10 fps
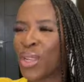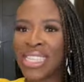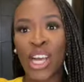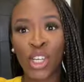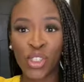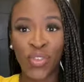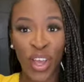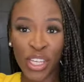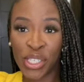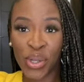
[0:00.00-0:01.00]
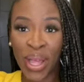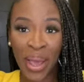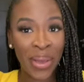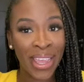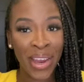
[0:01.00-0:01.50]
controversial out
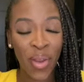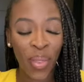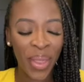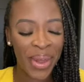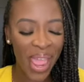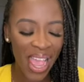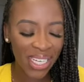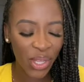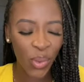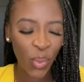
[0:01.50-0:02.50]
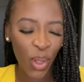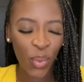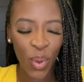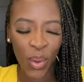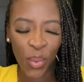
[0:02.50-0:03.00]
here on the net, on the World
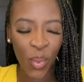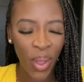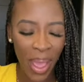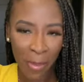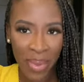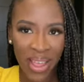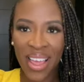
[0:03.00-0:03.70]
Wide Web,